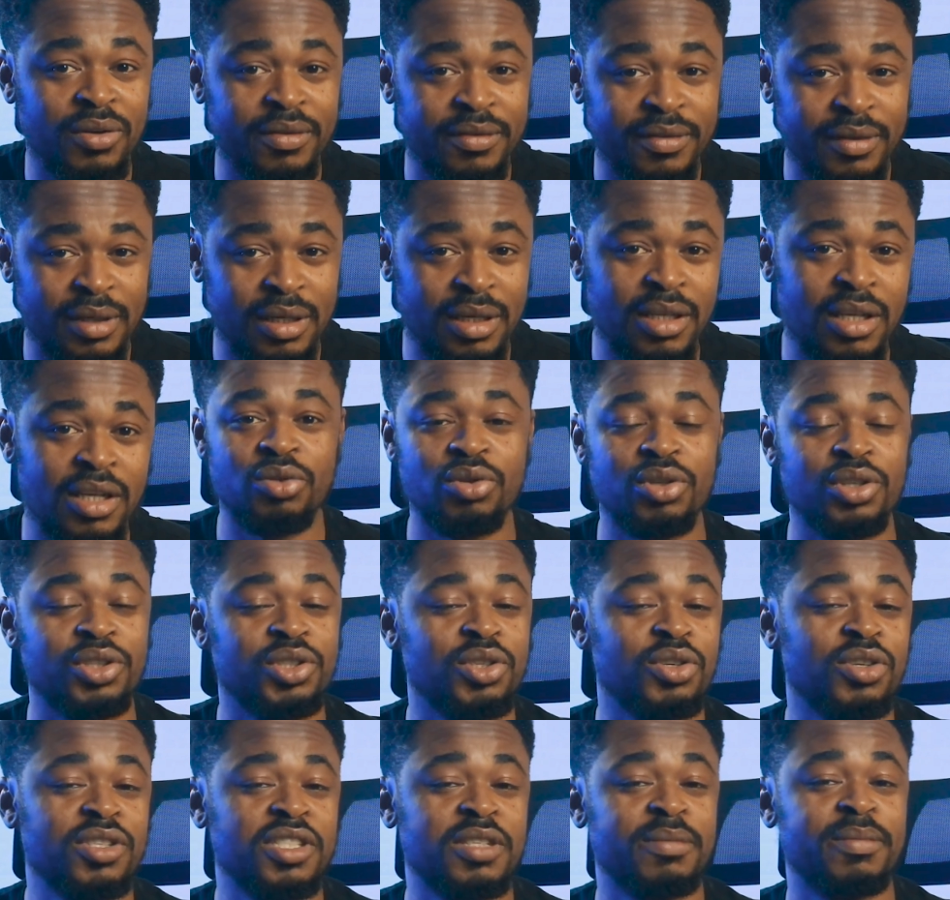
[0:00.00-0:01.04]
offer. So your
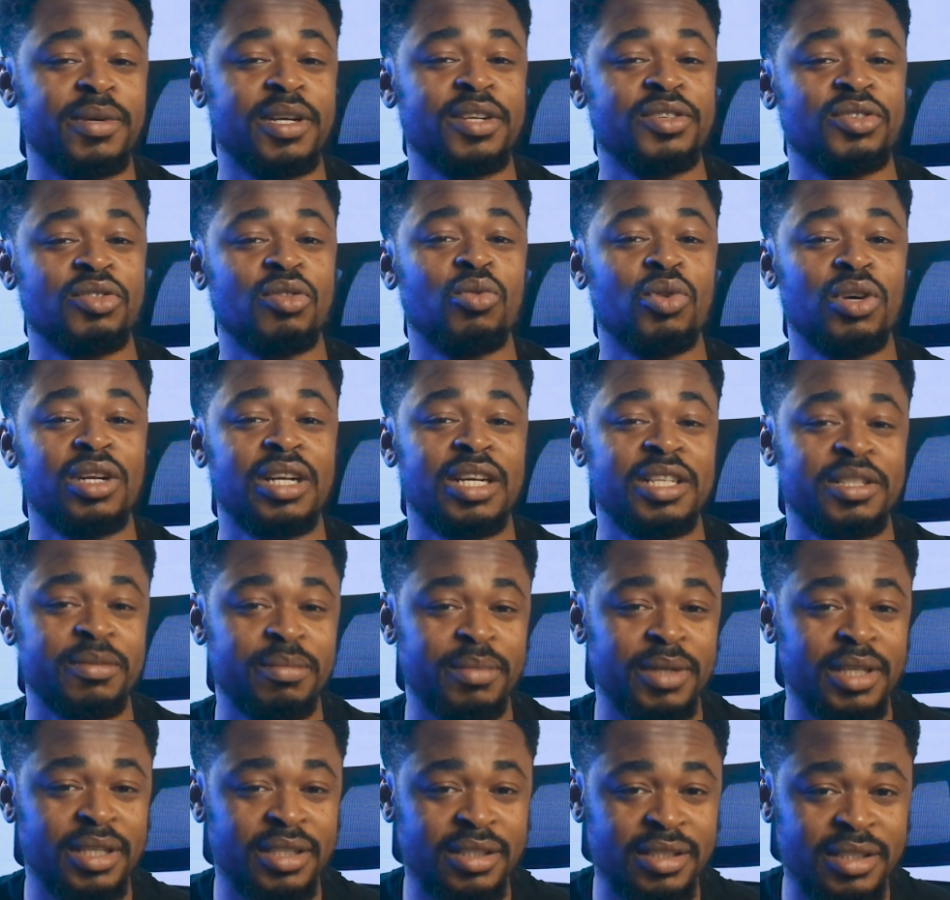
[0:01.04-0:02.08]
choice depends on what
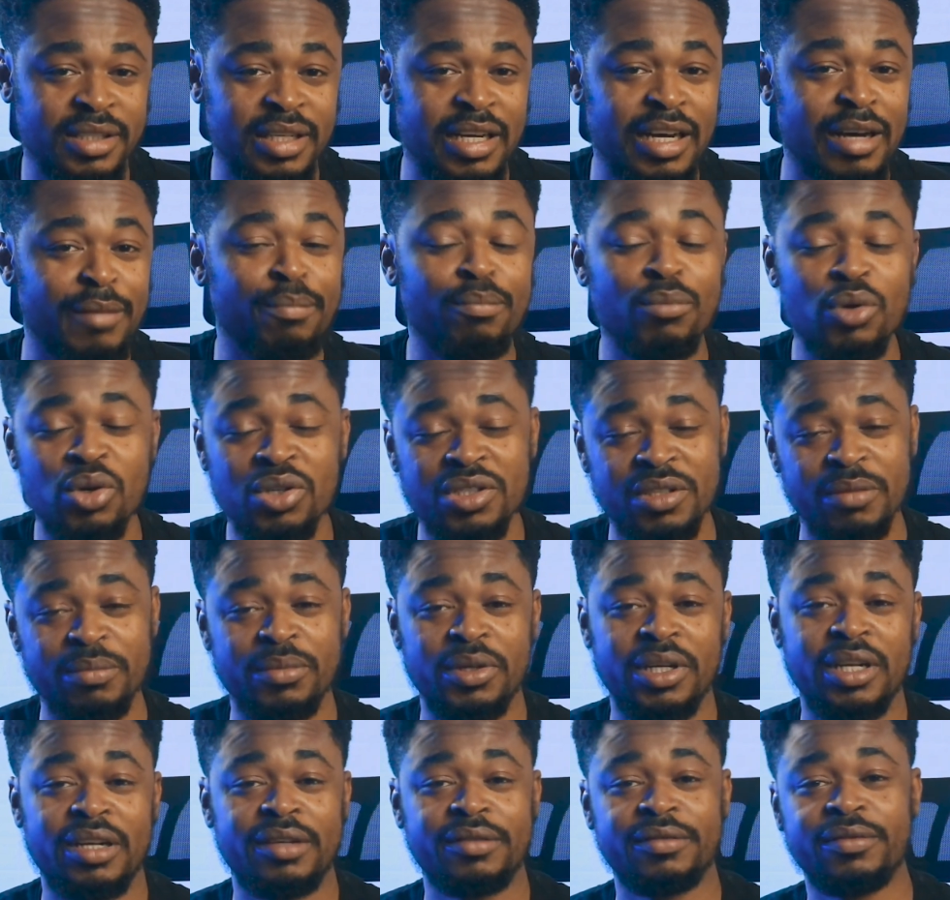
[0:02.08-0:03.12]
aspects are most
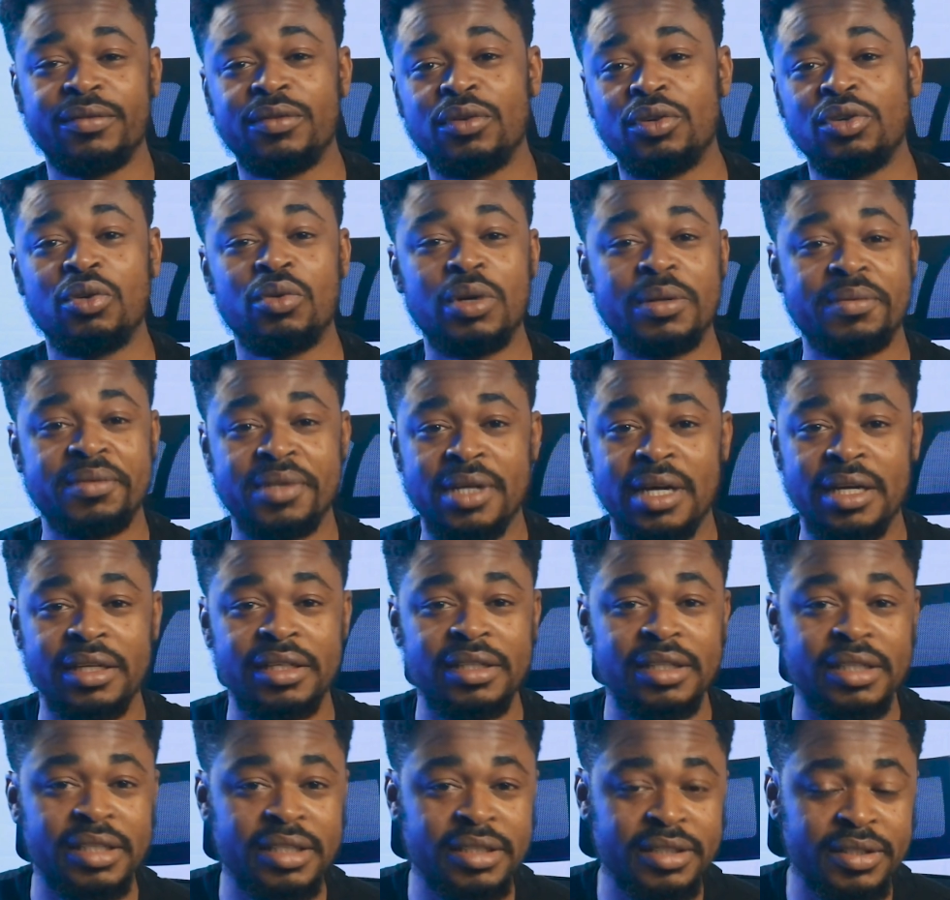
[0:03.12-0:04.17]
important for your website
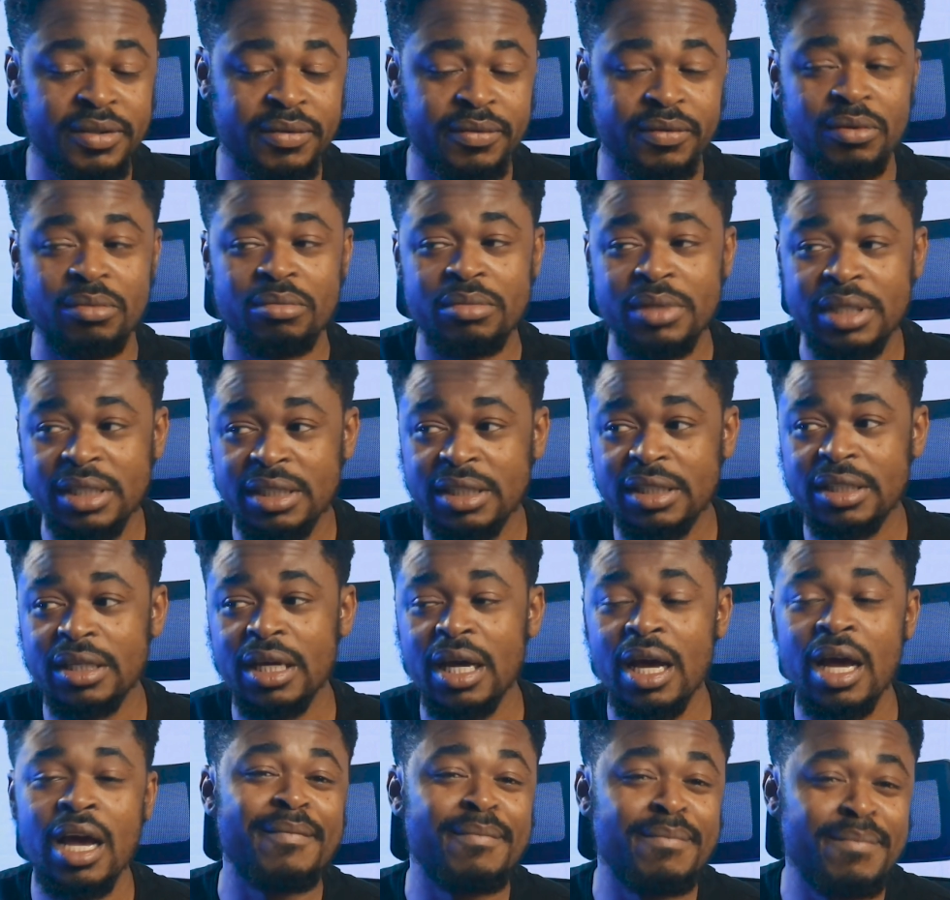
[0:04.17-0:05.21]
needs. For me,
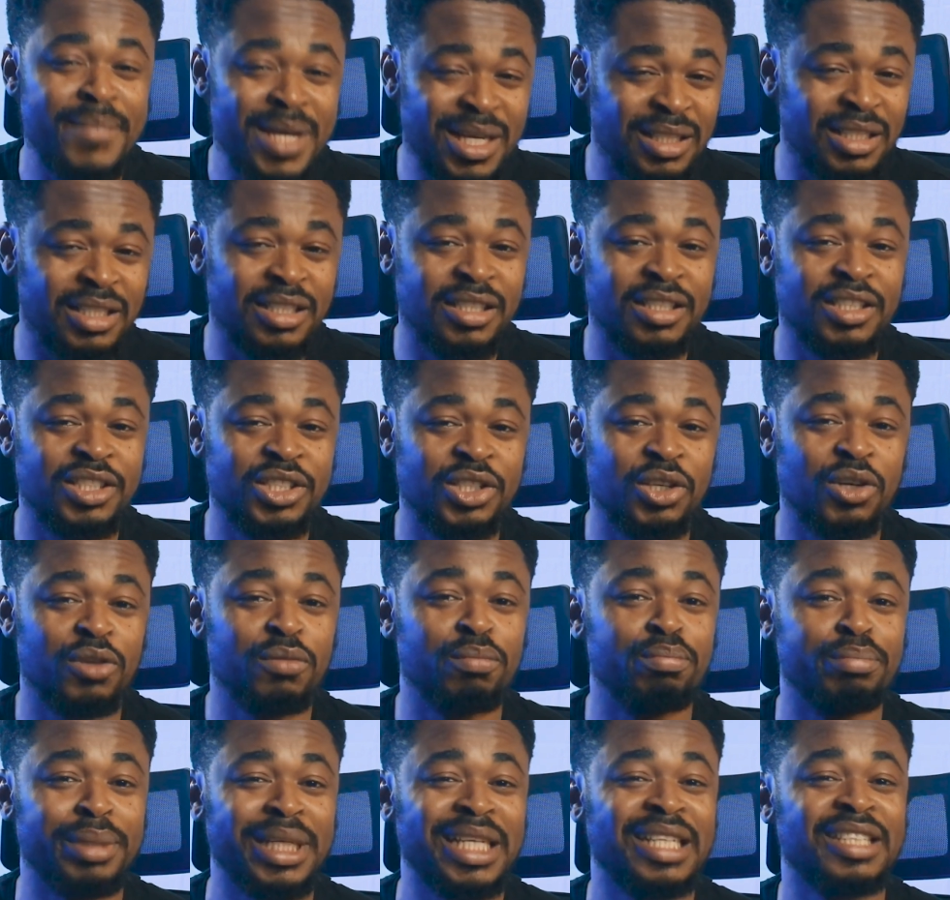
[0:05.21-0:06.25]
I make
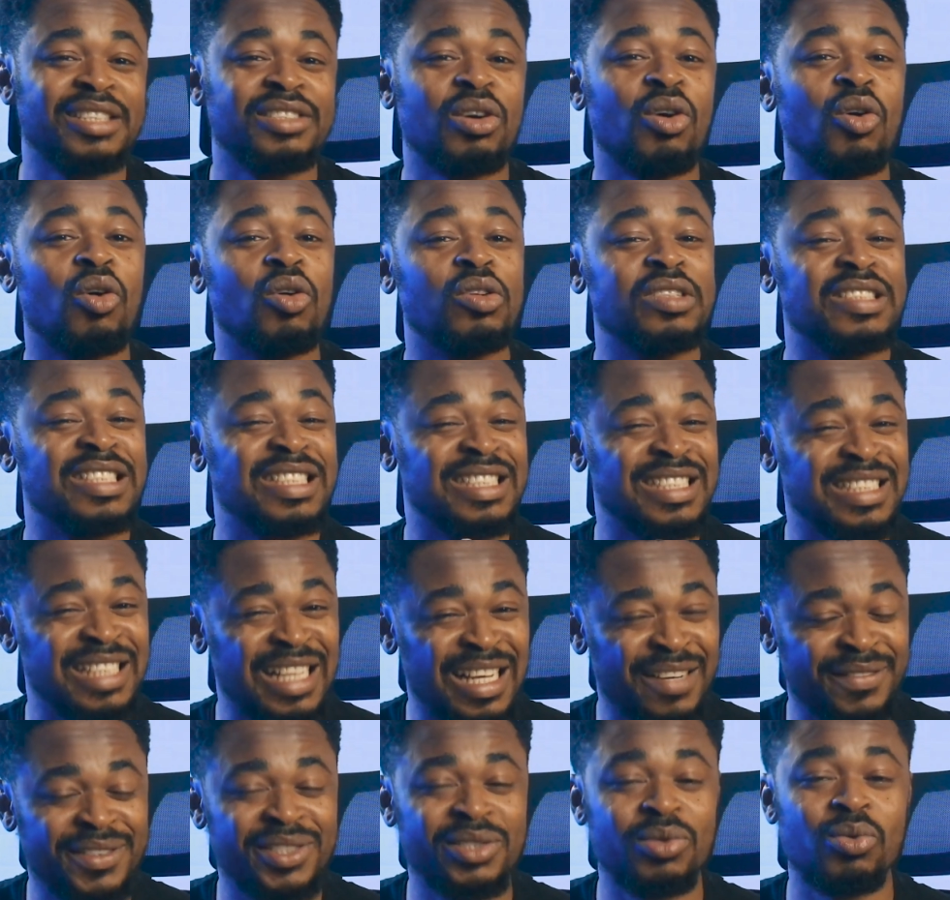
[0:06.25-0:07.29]
decisions based on
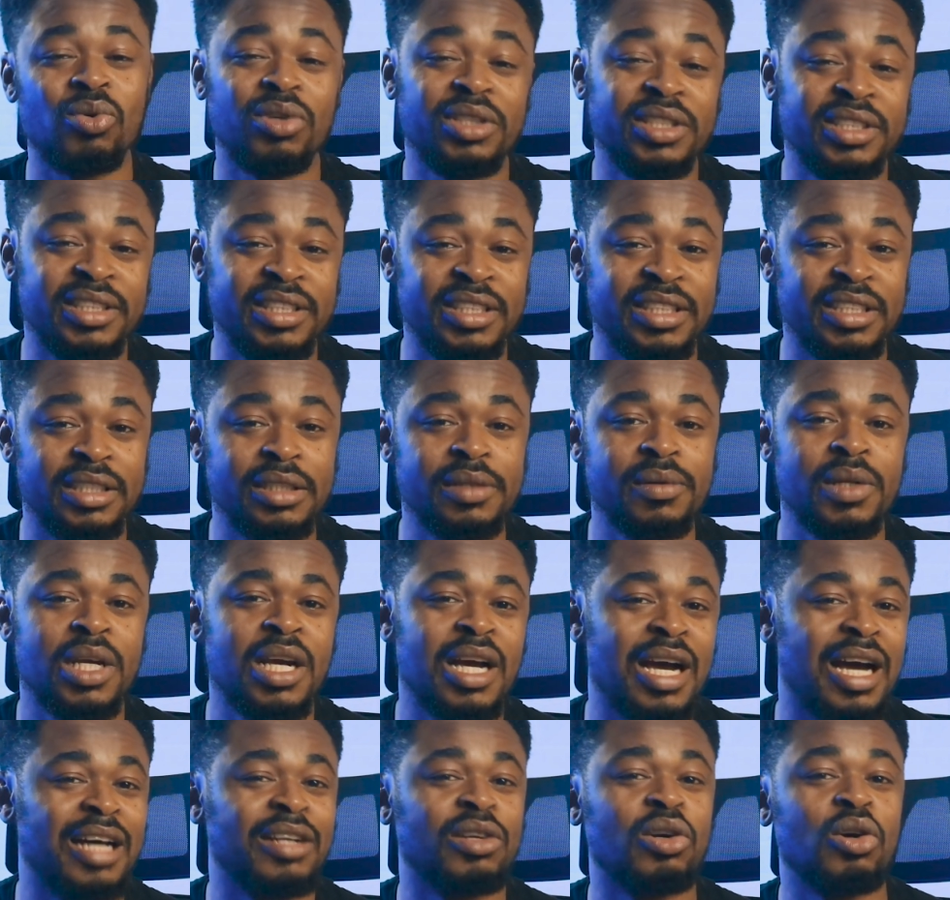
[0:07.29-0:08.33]
service quality
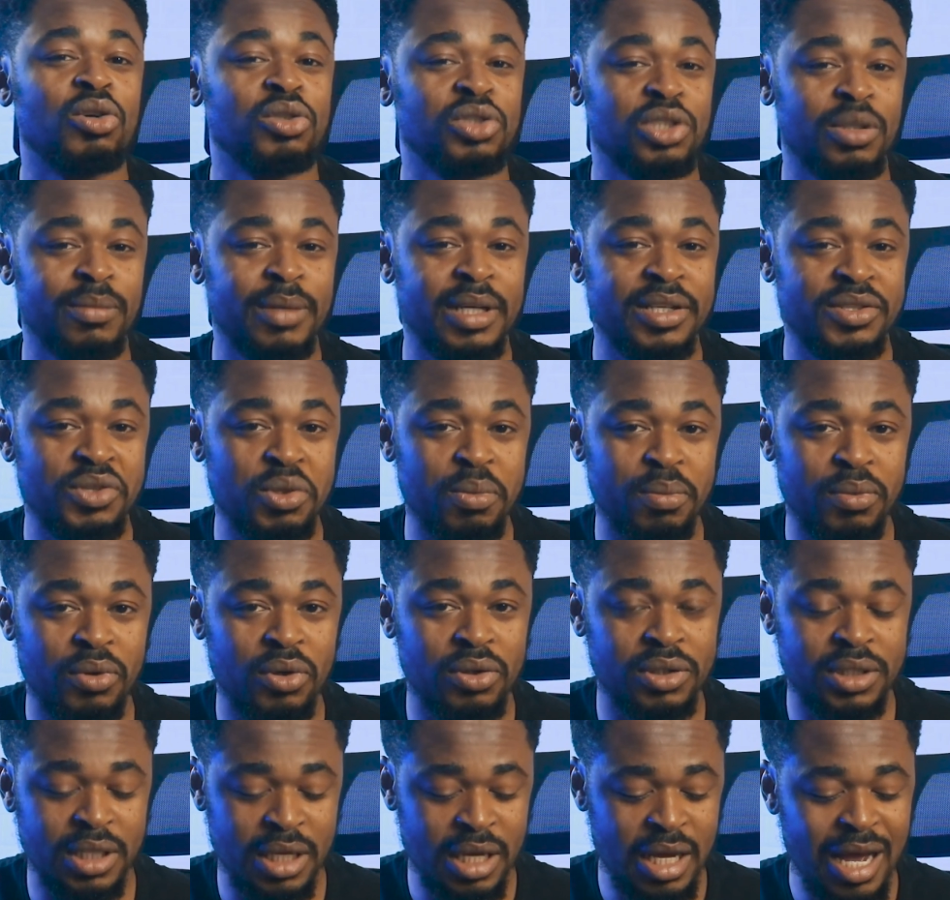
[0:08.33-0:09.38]
and customer
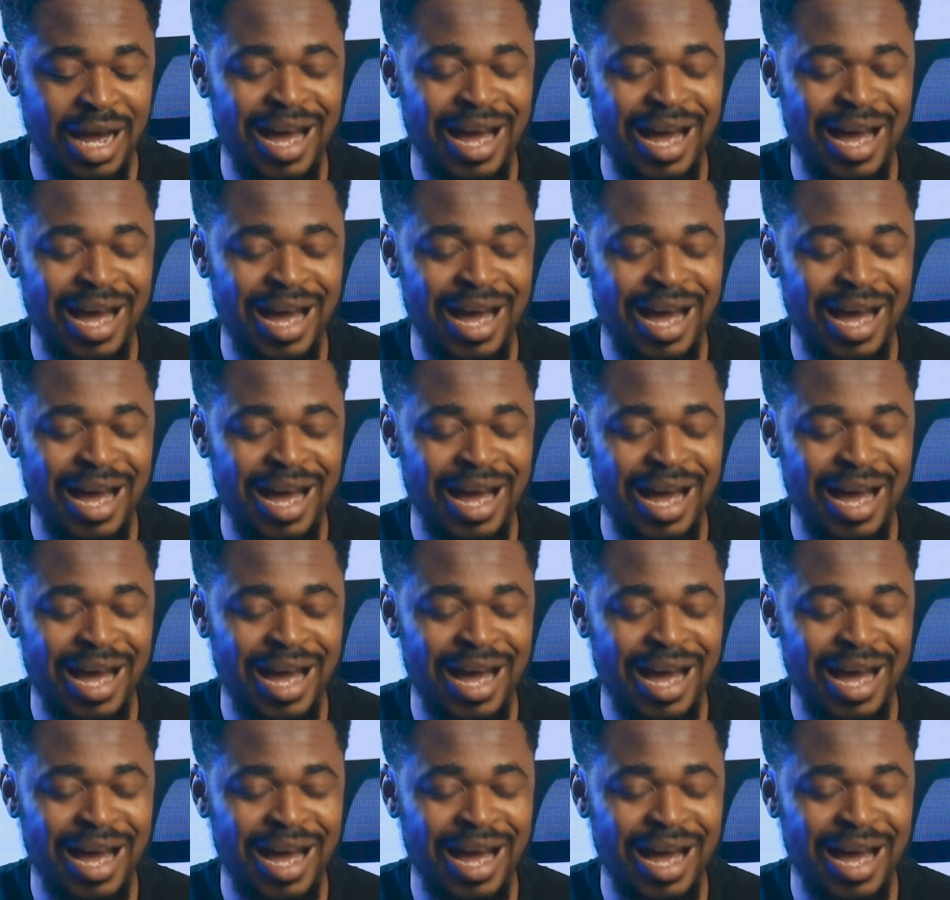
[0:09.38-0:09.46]
support.